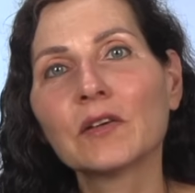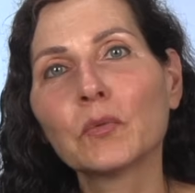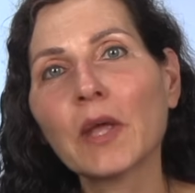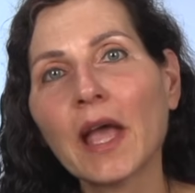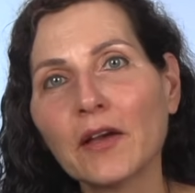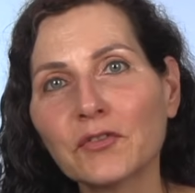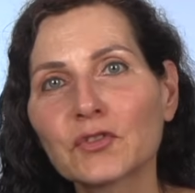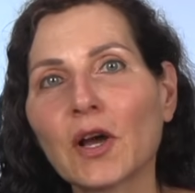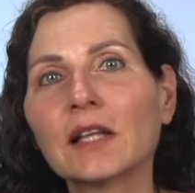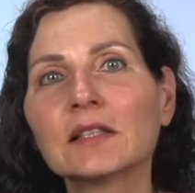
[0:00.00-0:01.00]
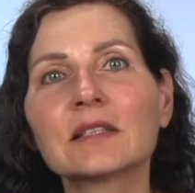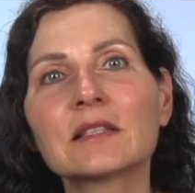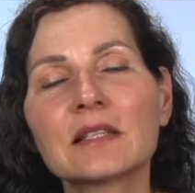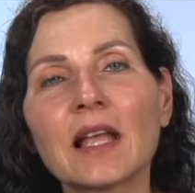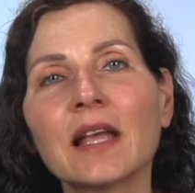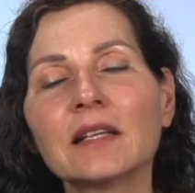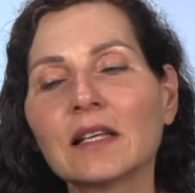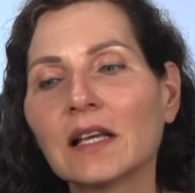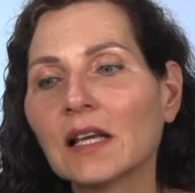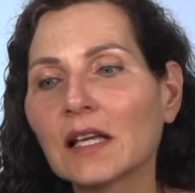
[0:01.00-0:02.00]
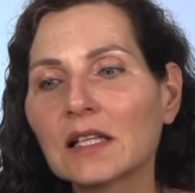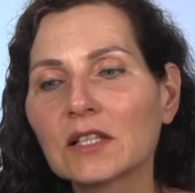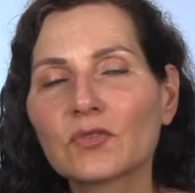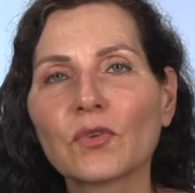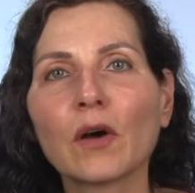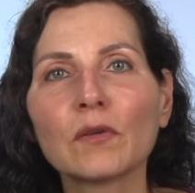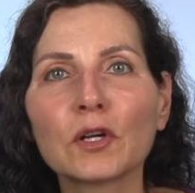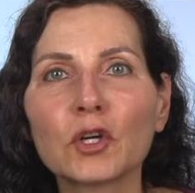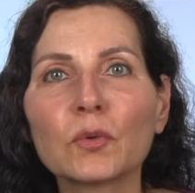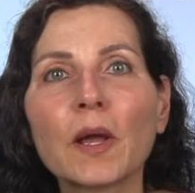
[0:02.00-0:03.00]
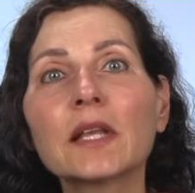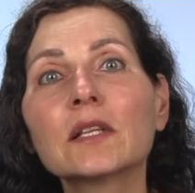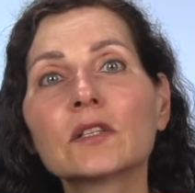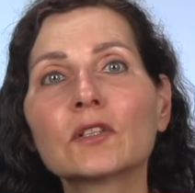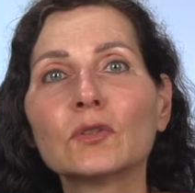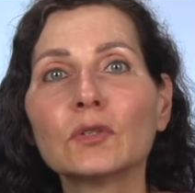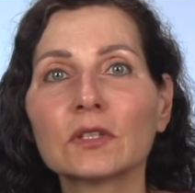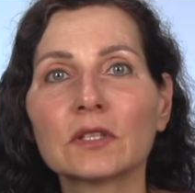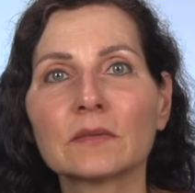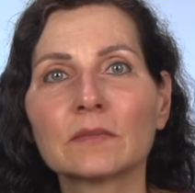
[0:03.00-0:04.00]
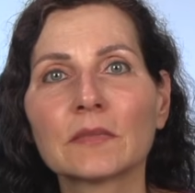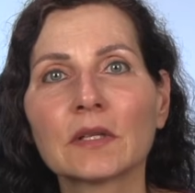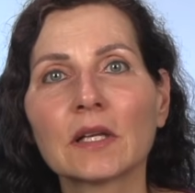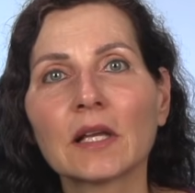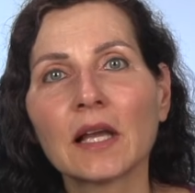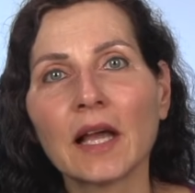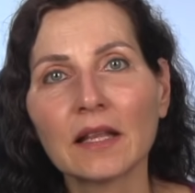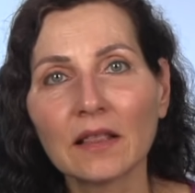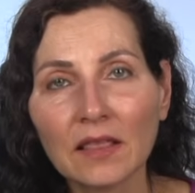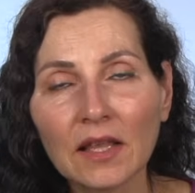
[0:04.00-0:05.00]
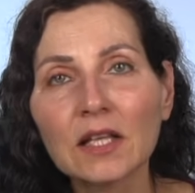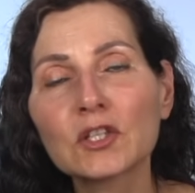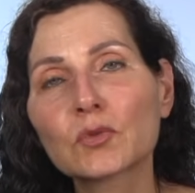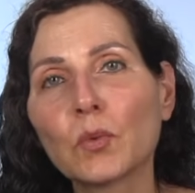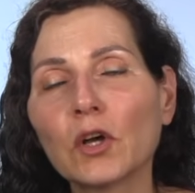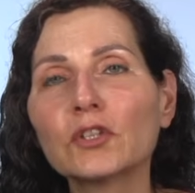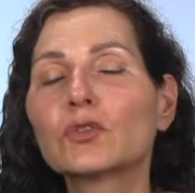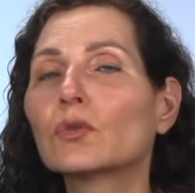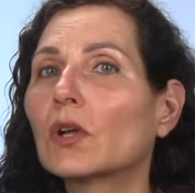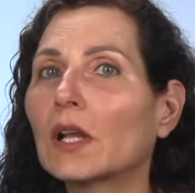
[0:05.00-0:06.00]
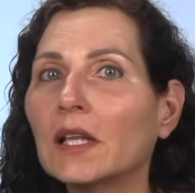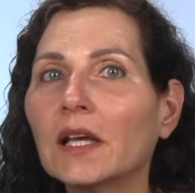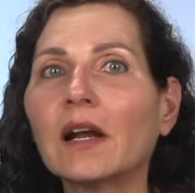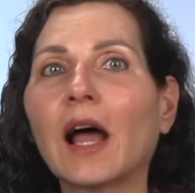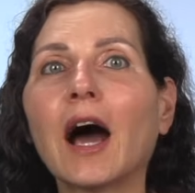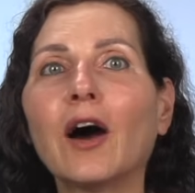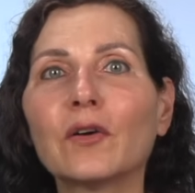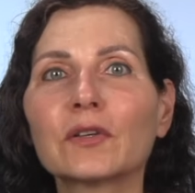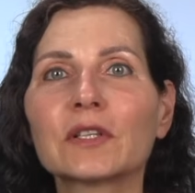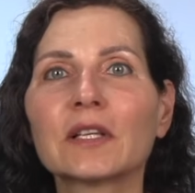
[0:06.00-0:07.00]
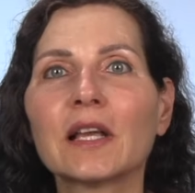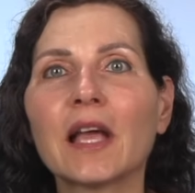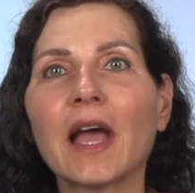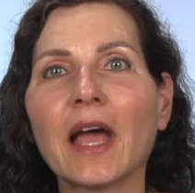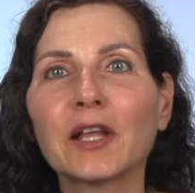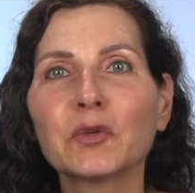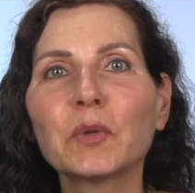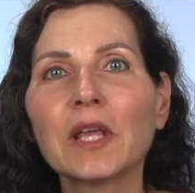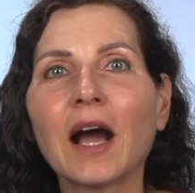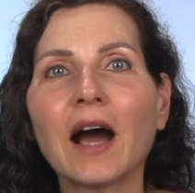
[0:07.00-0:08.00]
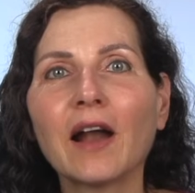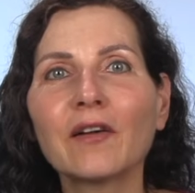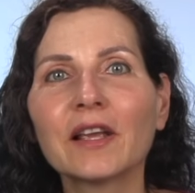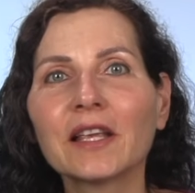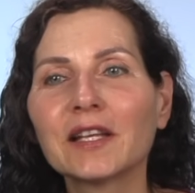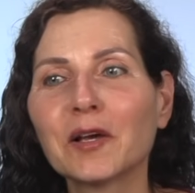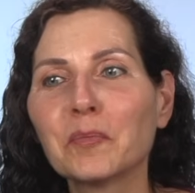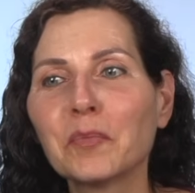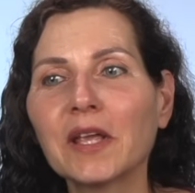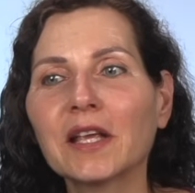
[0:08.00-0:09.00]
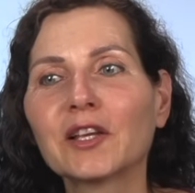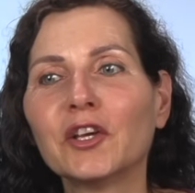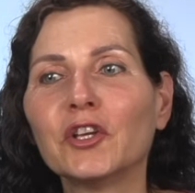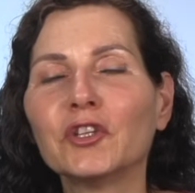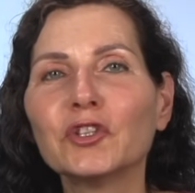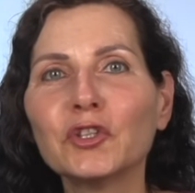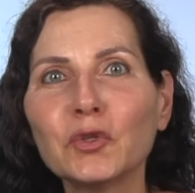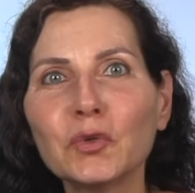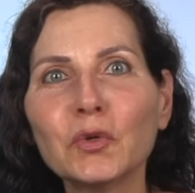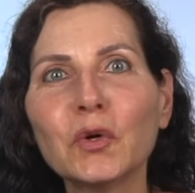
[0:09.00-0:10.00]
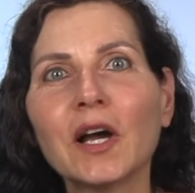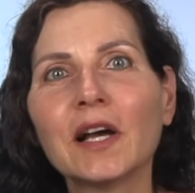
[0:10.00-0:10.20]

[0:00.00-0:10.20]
we have to understand it is for a greater good. And things want to clear out. And we are in a big new